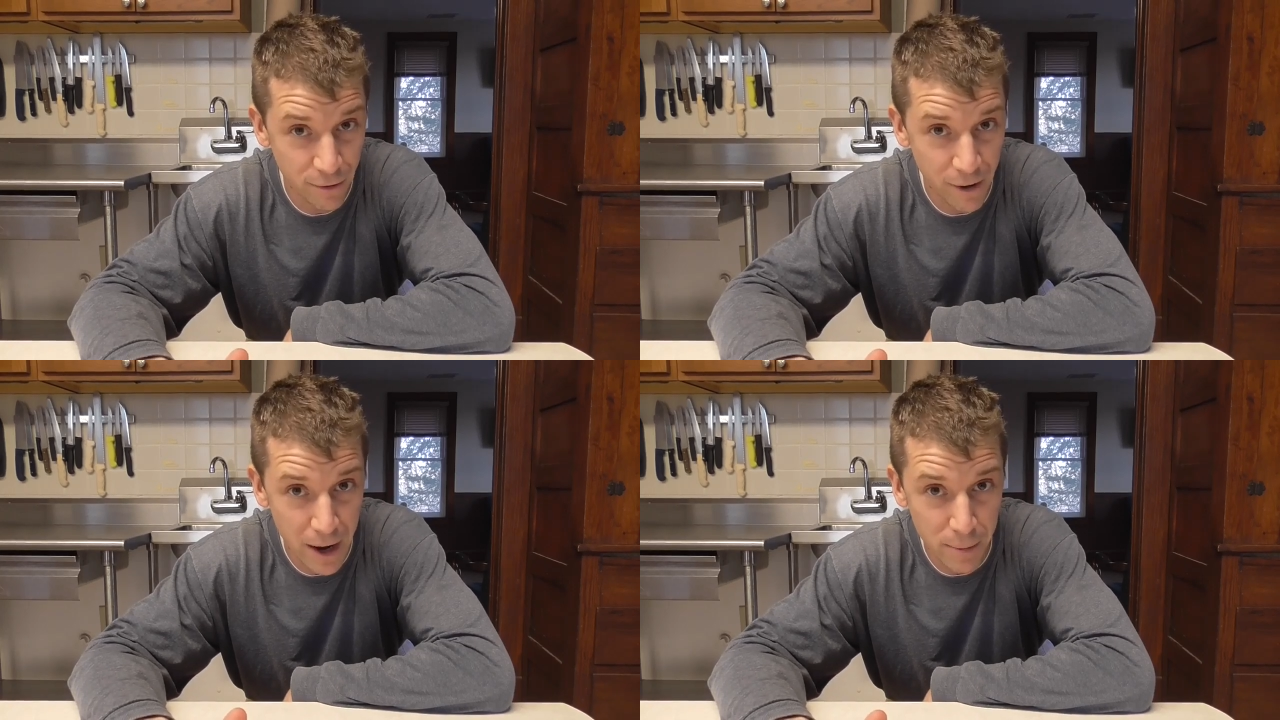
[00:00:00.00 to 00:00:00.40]

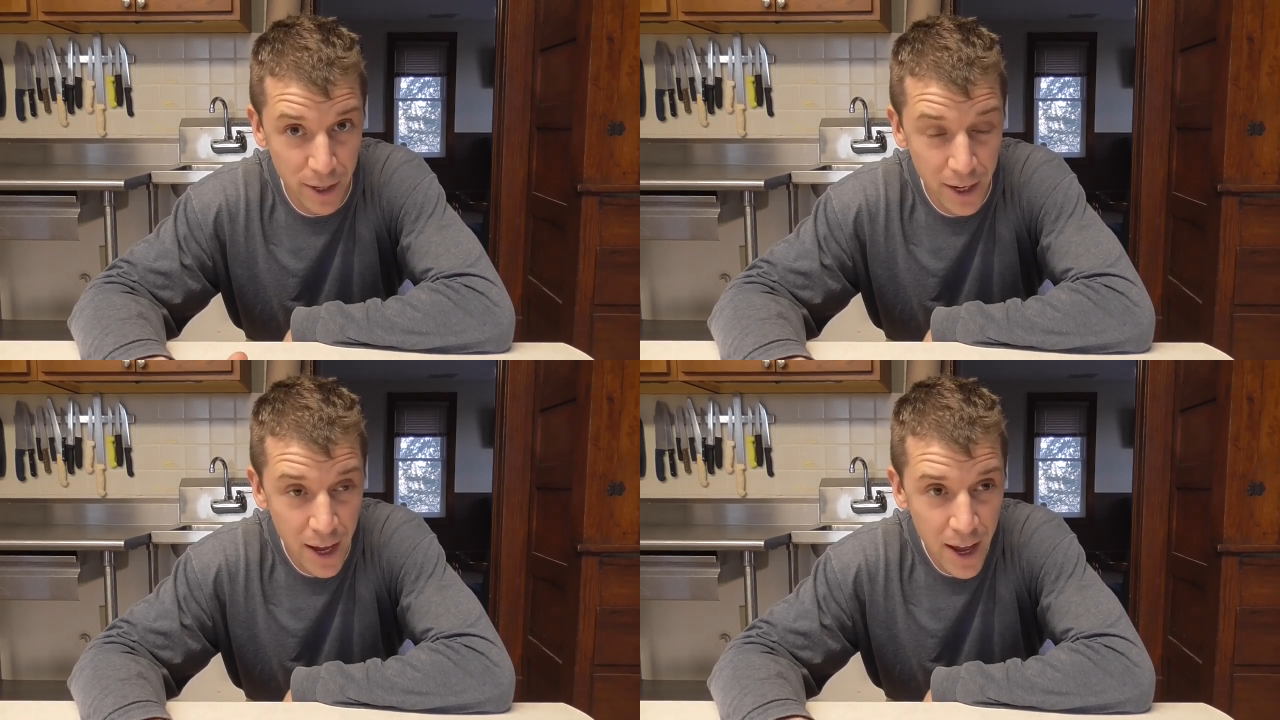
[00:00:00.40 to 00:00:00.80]

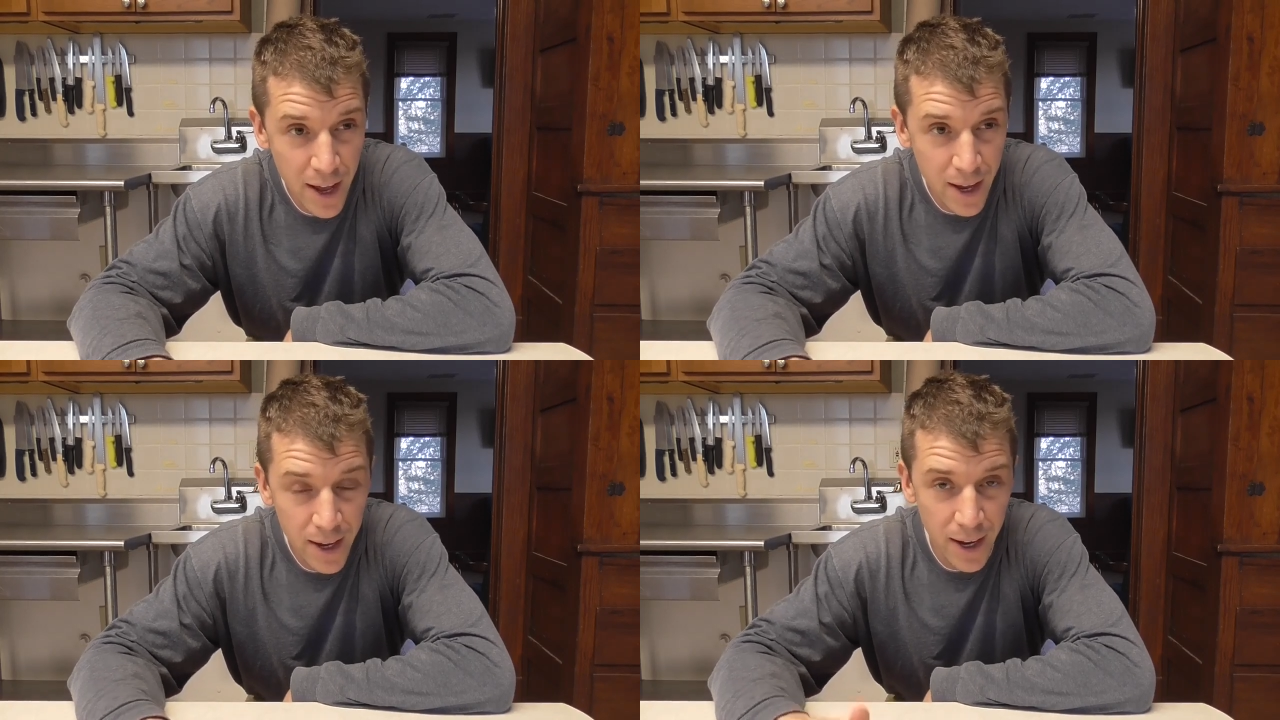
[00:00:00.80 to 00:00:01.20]
family,
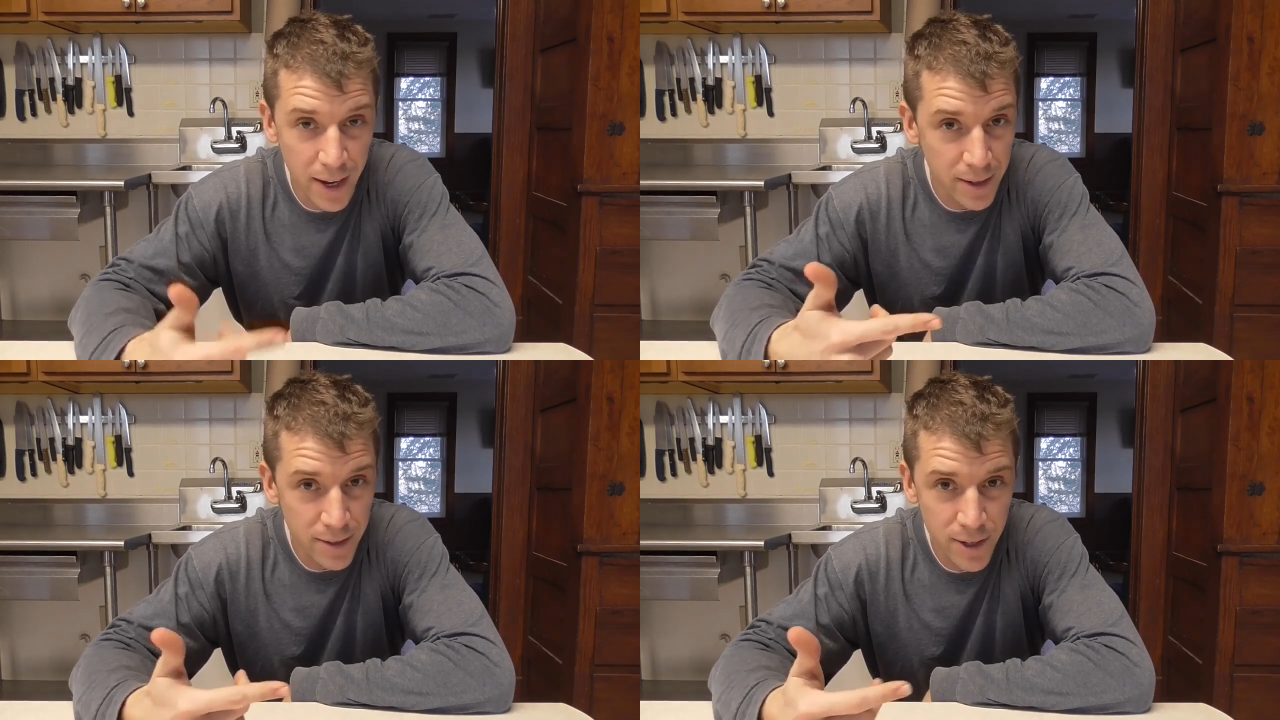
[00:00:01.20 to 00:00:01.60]

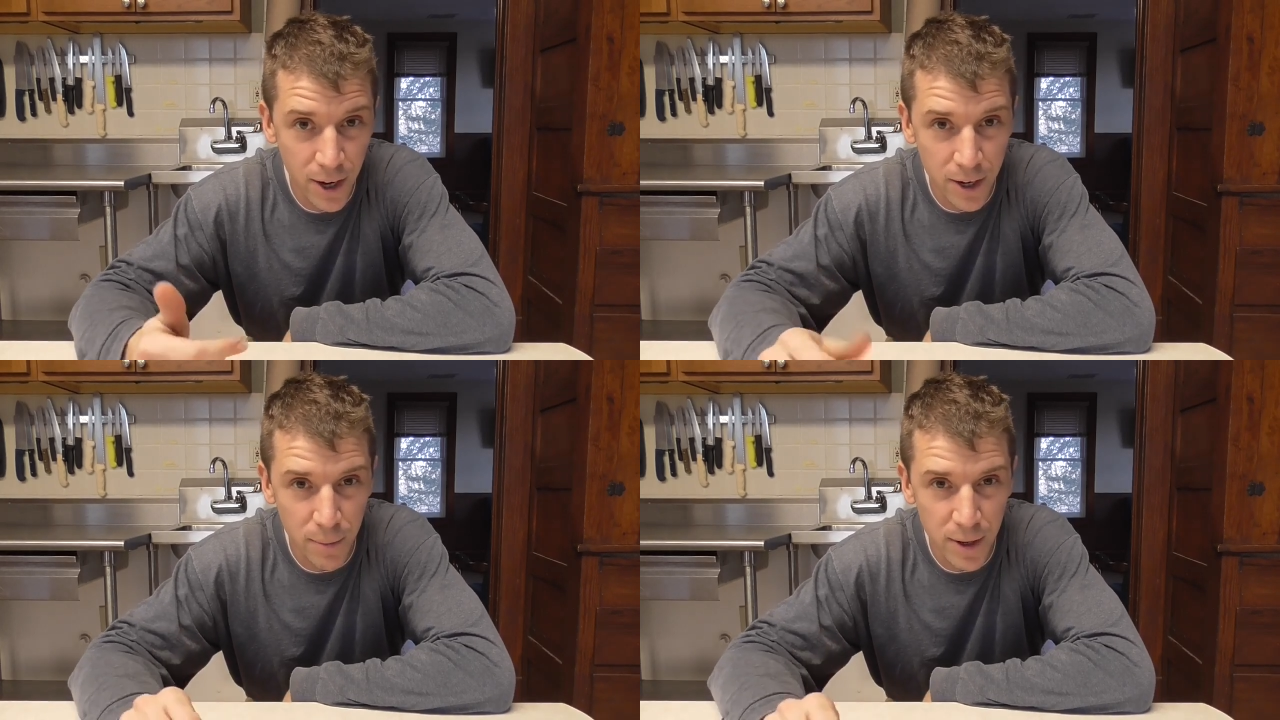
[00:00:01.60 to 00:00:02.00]
and
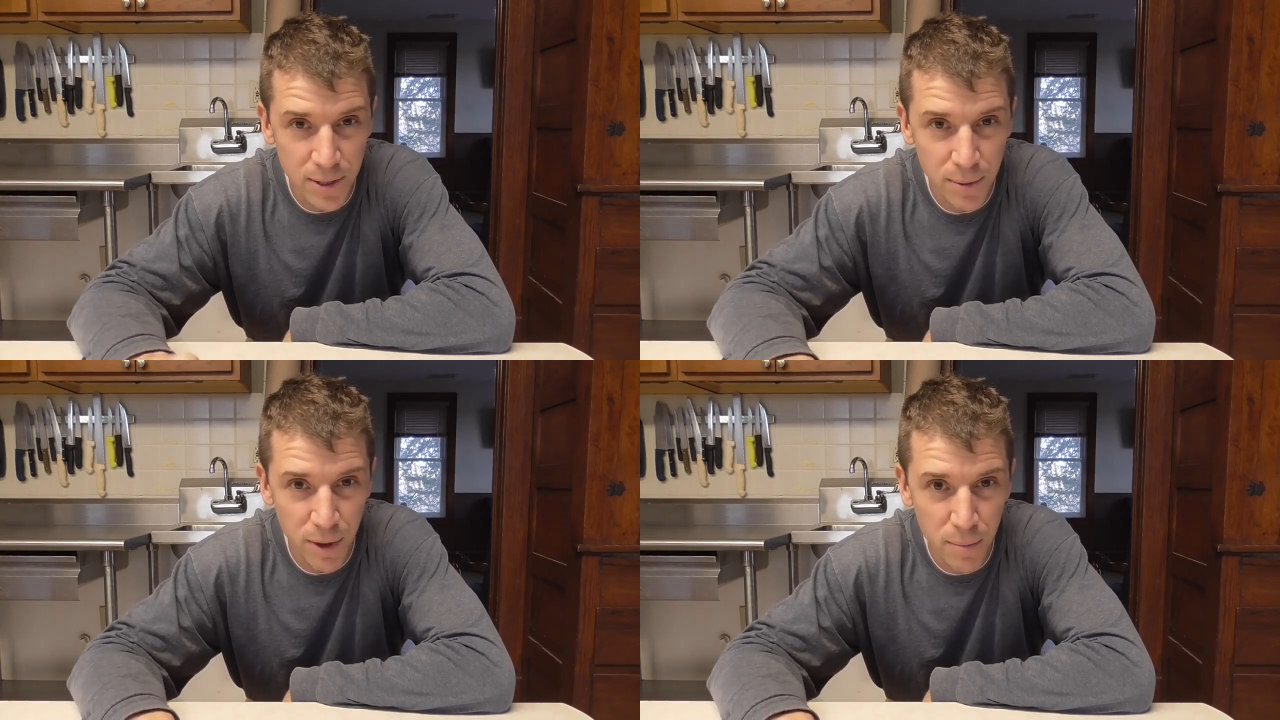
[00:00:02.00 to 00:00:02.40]
talking about some of the